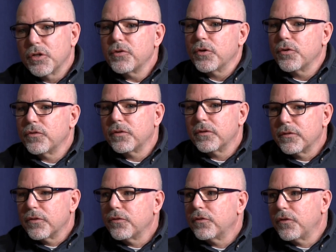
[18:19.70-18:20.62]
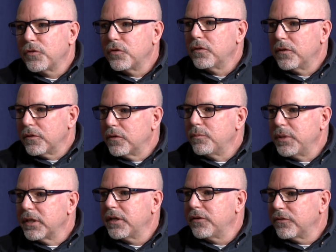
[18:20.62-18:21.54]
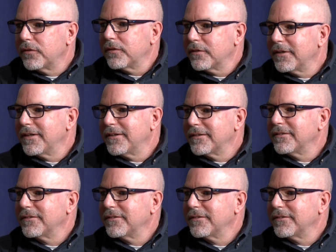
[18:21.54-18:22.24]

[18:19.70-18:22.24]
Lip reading: those are the biggies. Yeah.